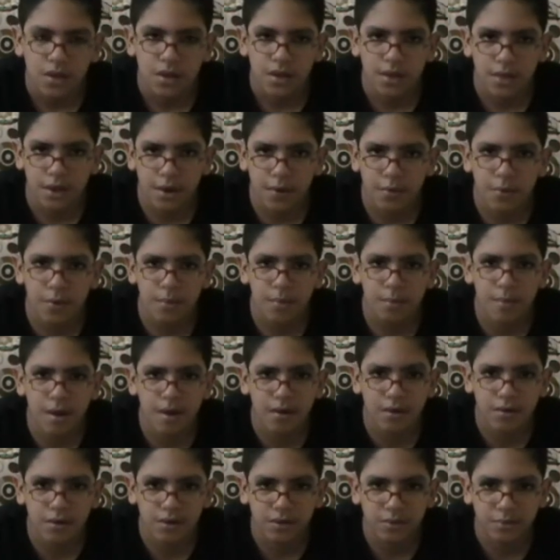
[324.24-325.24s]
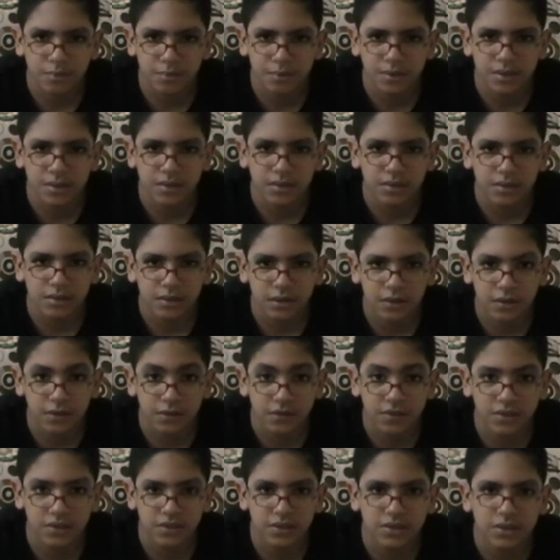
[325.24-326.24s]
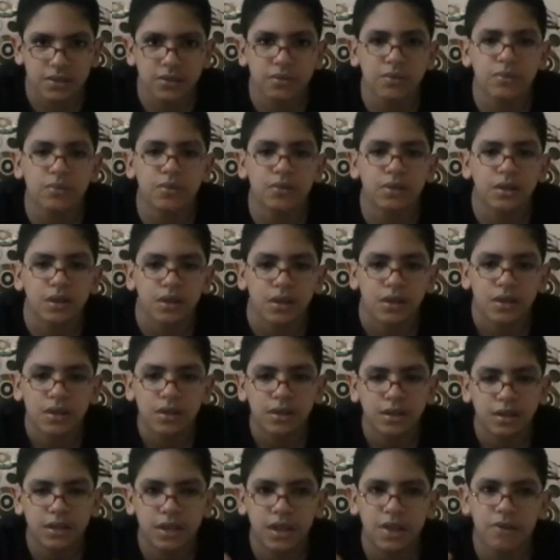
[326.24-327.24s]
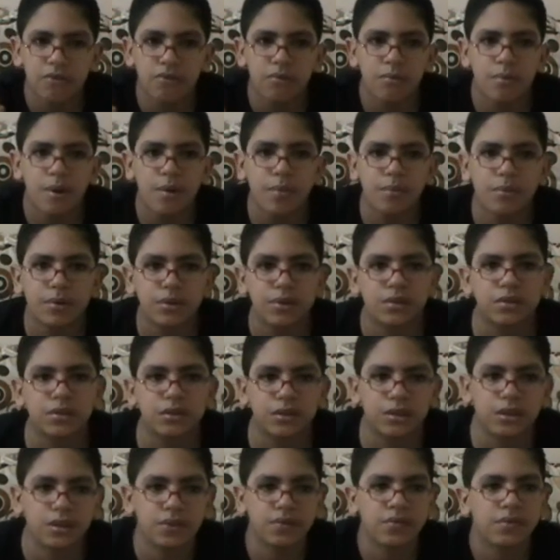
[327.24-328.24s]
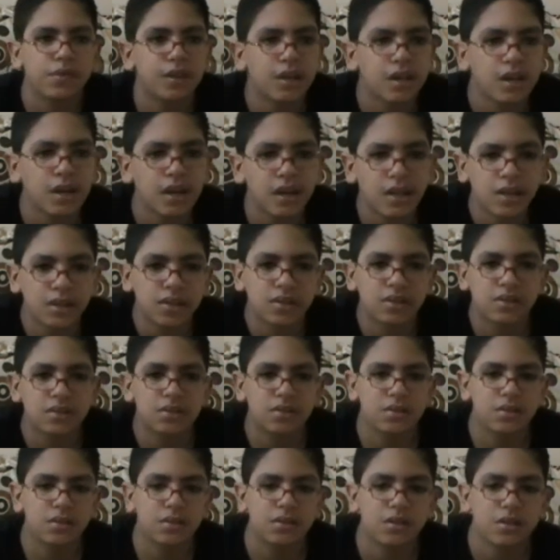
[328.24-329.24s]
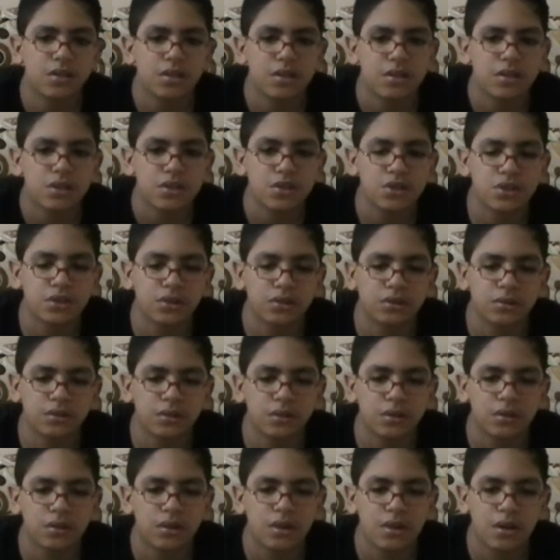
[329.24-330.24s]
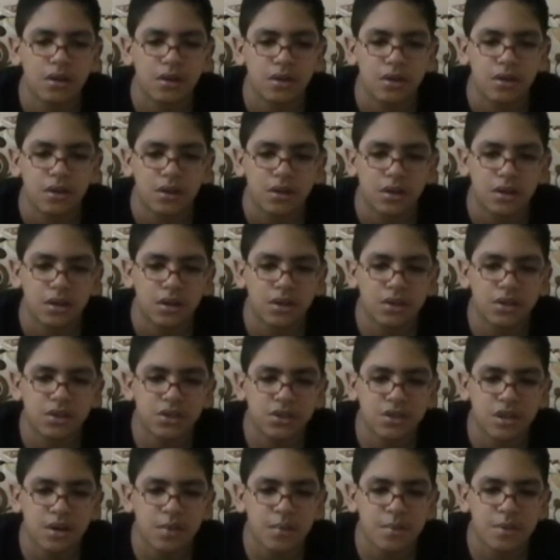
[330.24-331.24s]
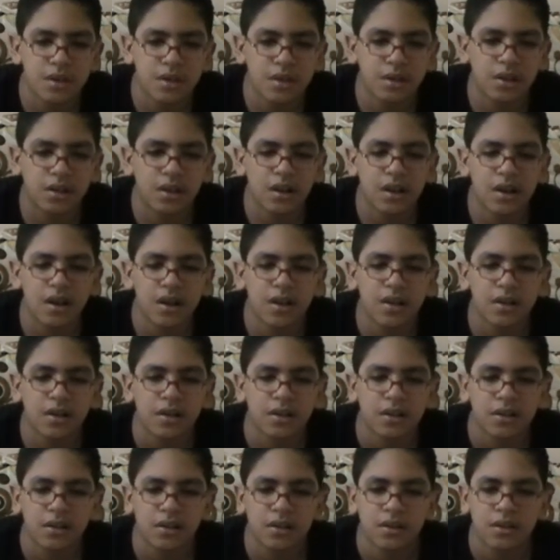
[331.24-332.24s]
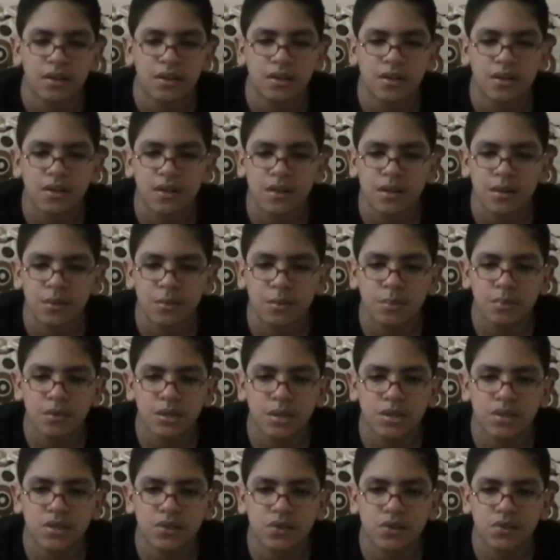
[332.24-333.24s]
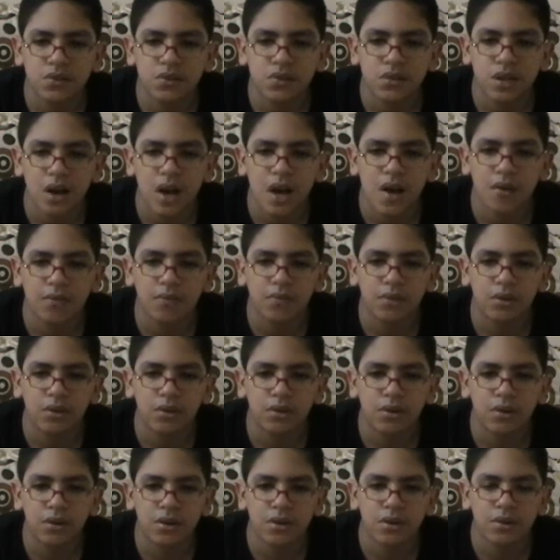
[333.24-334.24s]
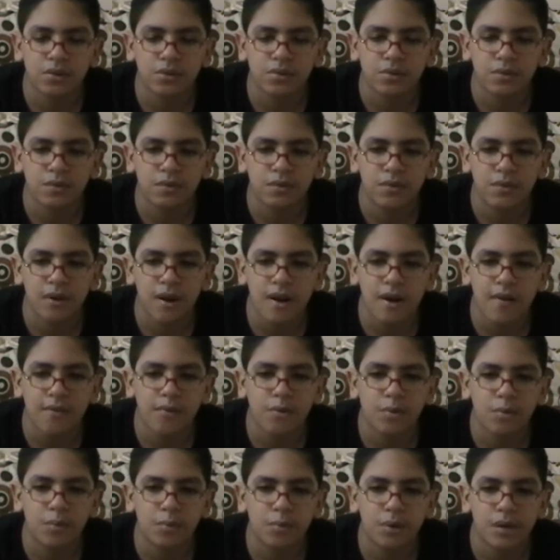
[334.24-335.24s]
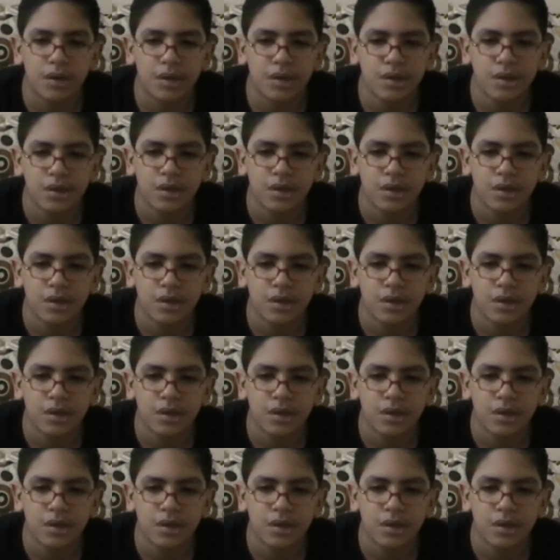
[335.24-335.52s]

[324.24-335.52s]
they were married, but after soon, the king remembered if they had children, each time they lie, they must have long nose forever. But